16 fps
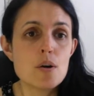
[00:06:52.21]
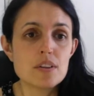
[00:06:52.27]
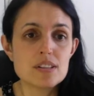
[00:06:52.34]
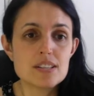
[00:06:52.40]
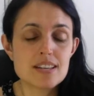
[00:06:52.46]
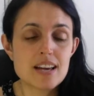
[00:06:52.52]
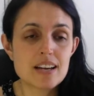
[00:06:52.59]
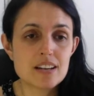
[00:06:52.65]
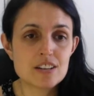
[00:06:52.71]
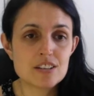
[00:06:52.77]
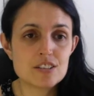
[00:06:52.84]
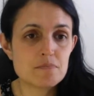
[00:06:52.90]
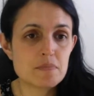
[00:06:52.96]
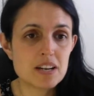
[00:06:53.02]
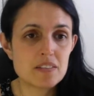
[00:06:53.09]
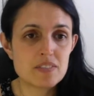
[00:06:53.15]

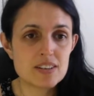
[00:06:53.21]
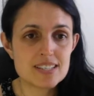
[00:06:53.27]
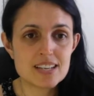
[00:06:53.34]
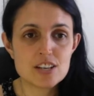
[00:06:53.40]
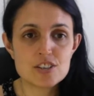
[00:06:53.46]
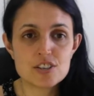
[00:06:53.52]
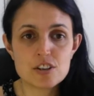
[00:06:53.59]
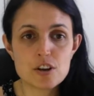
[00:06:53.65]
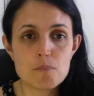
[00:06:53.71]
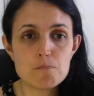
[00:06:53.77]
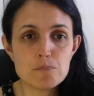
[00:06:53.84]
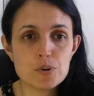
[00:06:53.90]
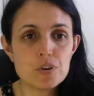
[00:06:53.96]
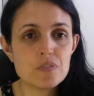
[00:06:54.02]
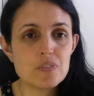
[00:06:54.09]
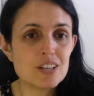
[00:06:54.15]
Second manifestation,
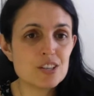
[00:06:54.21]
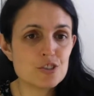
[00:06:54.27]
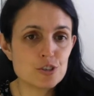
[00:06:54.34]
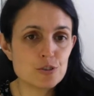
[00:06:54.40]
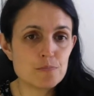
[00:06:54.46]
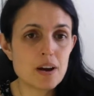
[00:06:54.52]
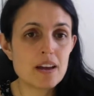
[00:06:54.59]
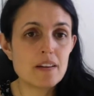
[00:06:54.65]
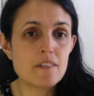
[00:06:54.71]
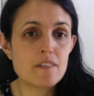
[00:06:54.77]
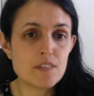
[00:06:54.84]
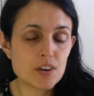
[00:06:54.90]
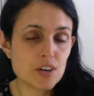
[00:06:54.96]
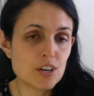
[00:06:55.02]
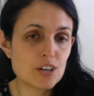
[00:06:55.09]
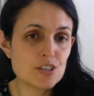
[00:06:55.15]
moving to my
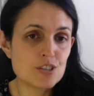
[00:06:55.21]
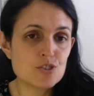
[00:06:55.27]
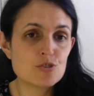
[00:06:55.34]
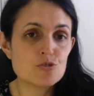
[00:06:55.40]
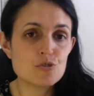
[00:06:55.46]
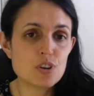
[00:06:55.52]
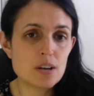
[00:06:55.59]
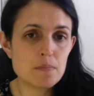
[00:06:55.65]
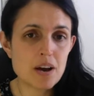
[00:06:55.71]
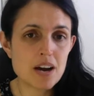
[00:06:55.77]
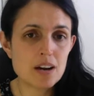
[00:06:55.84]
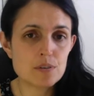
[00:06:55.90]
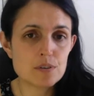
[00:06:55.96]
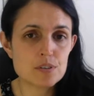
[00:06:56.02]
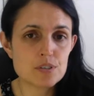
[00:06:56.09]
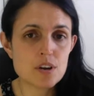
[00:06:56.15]
first dream
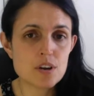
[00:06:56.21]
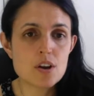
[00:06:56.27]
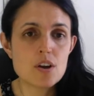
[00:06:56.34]
house.